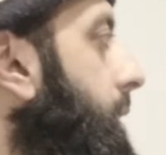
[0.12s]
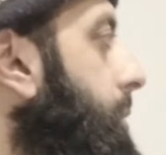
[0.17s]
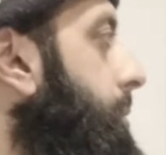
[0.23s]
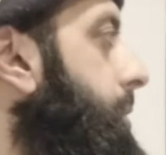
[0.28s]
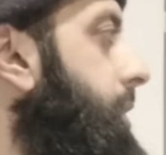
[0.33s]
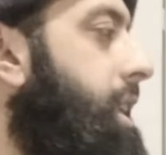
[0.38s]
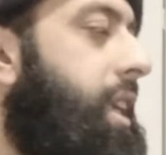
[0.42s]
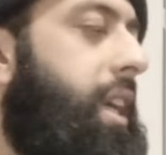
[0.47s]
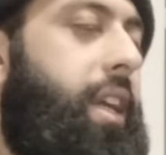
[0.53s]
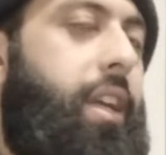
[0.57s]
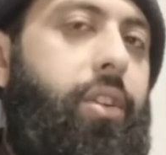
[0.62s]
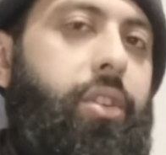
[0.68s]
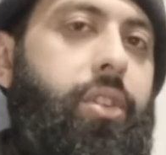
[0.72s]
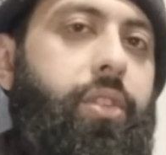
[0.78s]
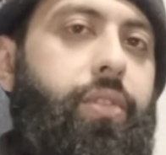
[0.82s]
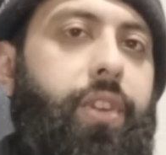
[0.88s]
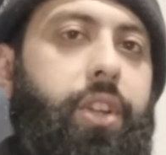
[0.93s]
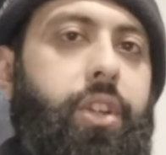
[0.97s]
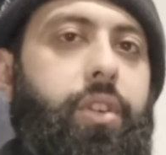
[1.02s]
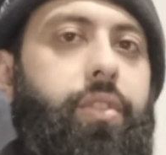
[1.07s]
Um, today
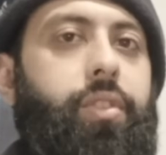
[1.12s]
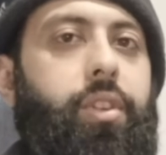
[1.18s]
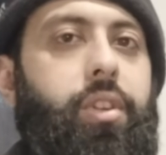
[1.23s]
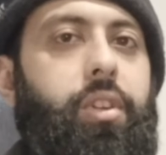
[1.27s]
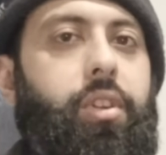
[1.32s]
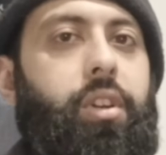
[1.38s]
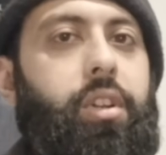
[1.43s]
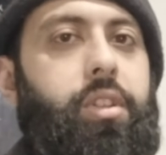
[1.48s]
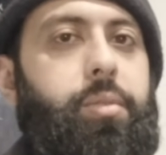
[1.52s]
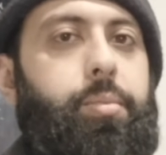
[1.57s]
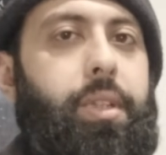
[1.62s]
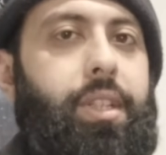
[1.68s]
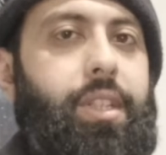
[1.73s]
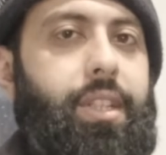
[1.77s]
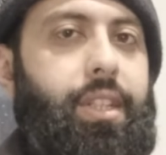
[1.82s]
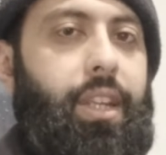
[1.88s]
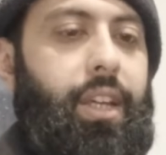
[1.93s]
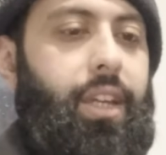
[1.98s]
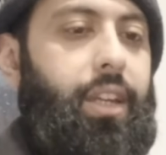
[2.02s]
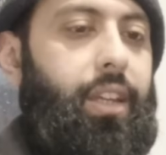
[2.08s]
another video for you guys, but
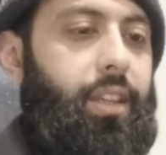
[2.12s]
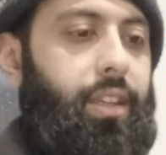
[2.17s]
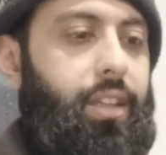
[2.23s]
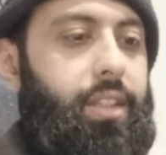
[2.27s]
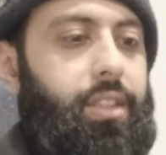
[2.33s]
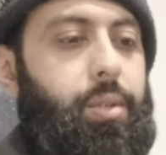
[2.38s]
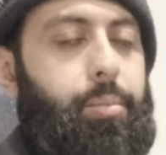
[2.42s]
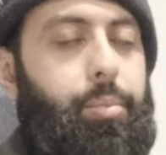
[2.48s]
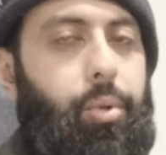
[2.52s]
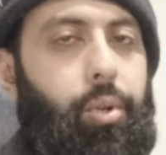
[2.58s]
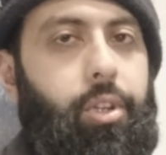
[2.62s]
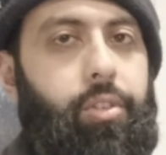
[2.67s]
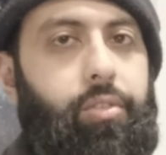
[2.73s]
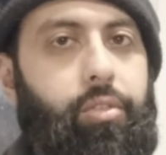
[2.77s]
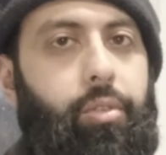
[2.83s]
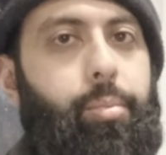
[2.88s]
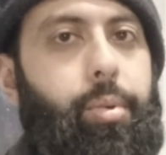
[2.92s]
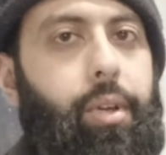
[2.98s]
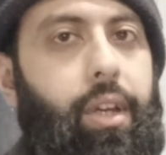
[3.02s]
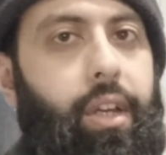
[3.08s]
today it's a boiler
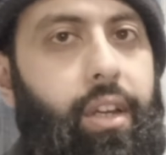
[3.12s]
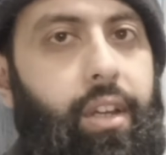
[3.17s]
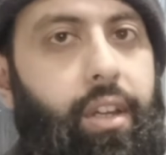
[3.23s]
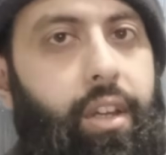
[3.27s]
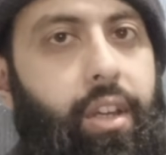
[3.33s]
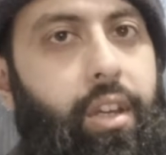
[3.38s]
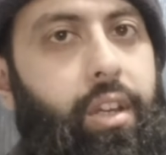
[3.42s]
repair.